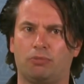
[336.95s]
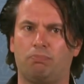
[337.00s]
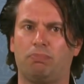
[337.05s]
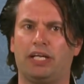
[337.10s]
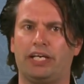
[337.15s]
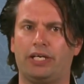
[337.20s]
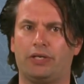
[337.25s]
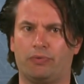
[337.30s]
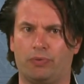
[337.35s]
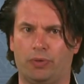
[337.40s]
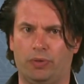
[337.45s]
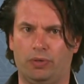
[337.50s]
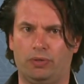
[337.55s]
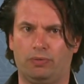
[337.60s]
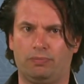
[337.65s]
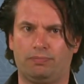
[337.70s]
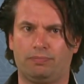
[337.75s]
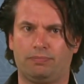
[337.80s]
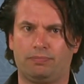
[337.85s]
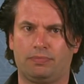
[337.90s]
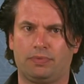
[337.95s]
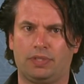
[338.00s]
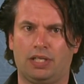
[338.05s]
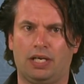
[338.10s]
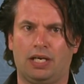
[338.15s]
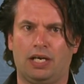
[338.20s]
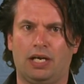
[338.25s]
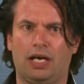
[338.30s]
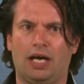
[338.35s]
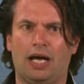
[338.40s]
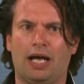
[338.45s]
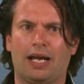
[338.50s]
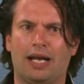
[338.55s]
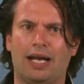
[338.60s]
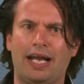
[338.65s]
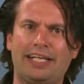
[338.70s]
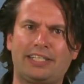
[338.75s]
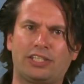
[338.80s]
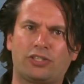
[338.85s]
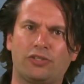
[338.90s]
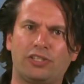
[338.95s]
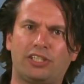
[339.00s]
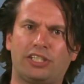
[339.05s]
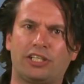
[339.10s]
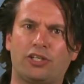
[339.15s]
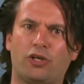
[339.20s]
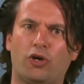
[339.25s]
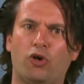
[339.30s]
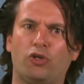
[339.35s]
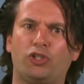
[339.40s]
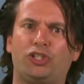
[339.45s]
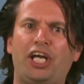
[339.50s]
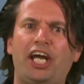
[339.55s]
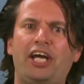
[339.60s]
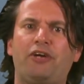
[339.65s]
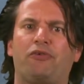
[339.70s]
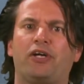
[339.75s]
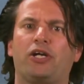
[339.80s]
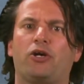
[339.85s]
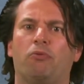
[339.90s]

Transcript: to play a role. Let's consider Auger